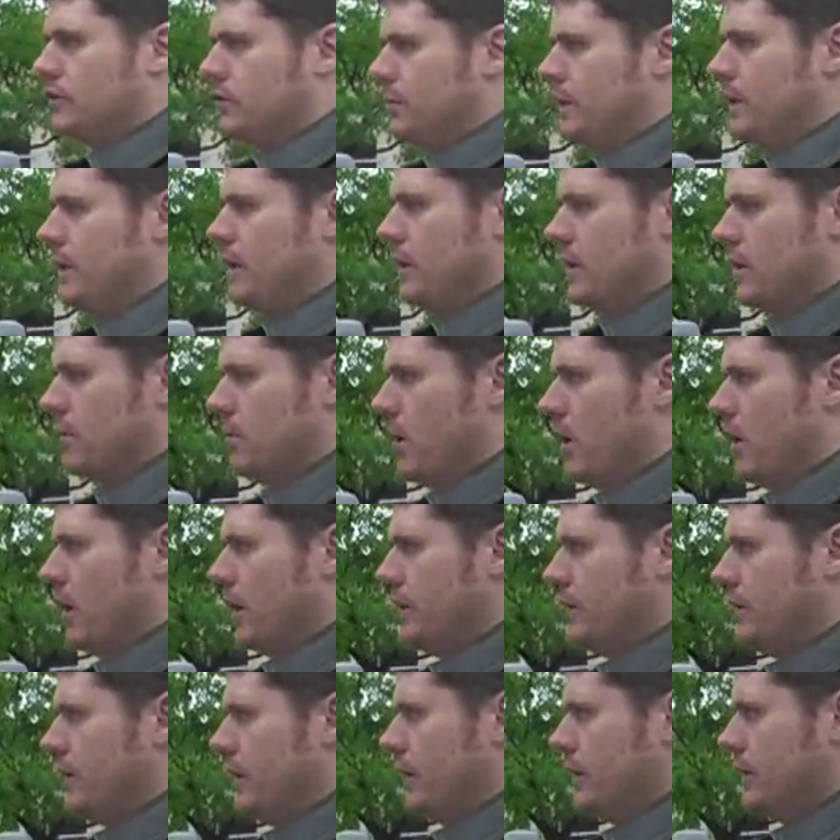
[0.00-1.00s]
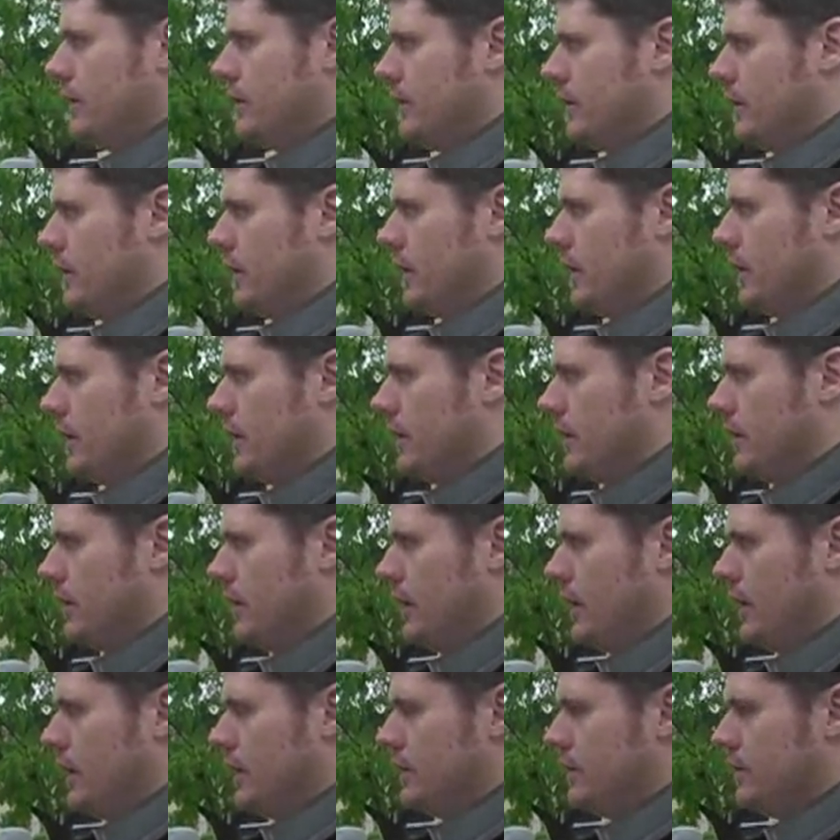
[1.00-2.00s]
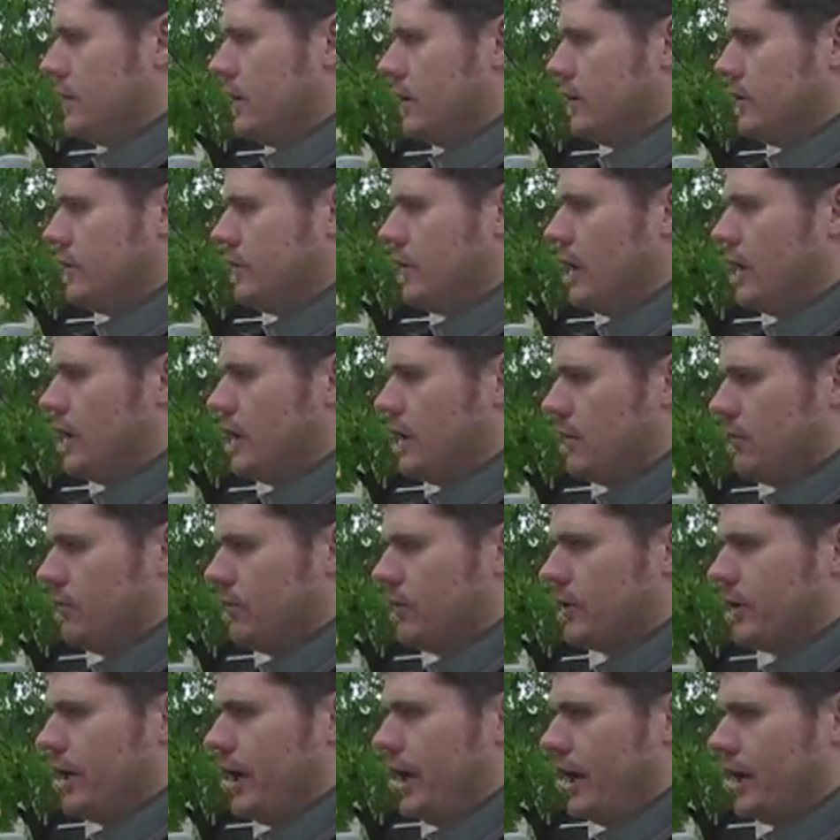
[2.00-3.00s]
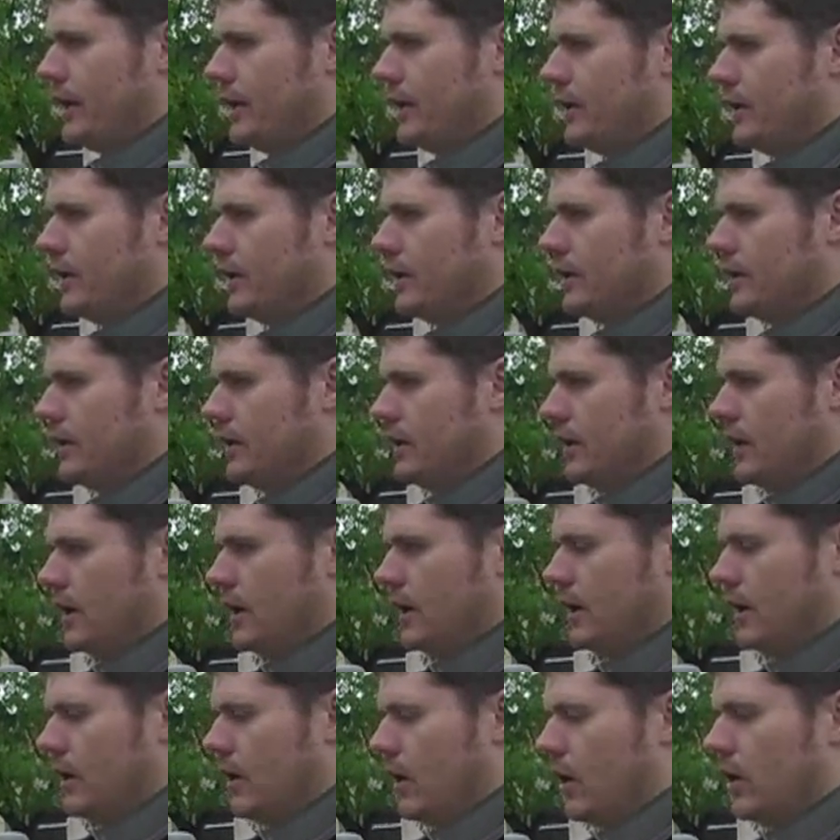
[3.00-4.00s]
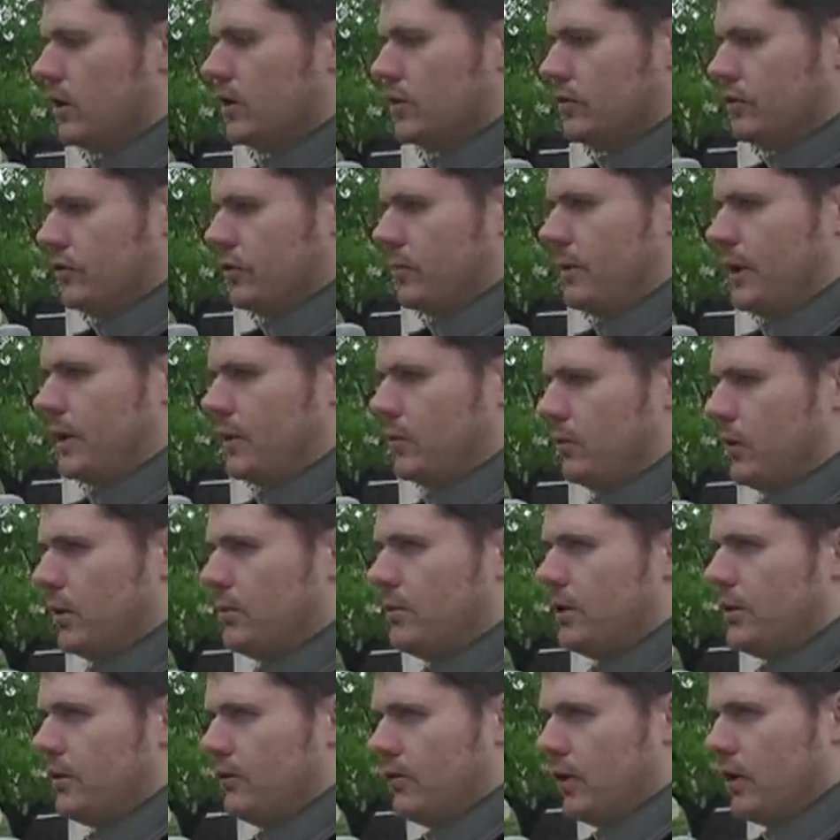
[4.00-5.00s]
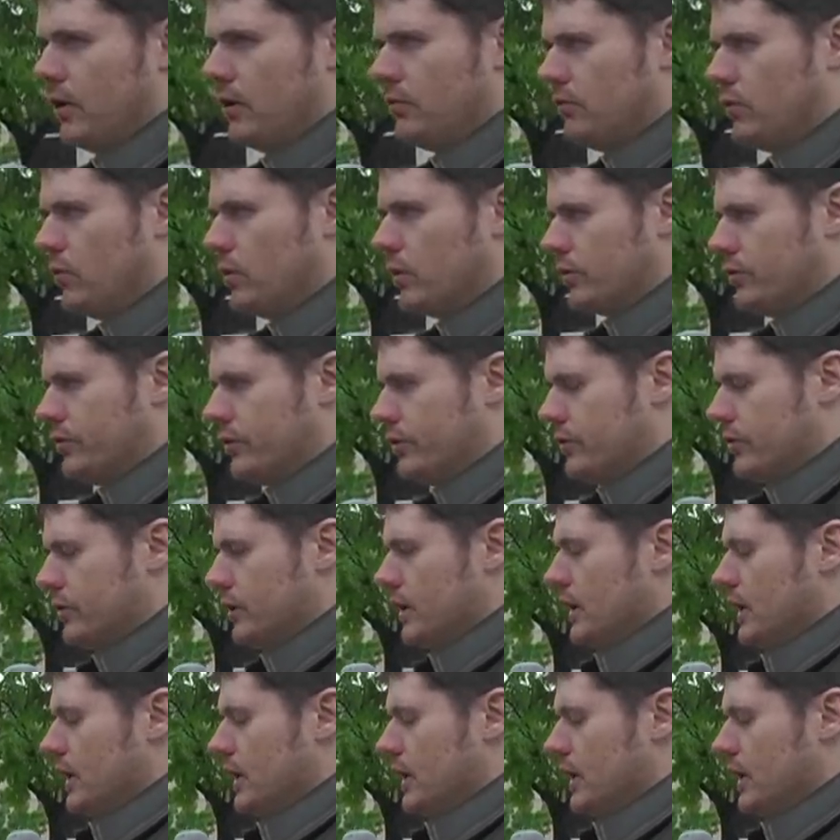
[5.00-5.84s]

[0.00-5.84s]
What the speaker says: speaking your mind and standing up for Canada honors the men and women of our armed forces.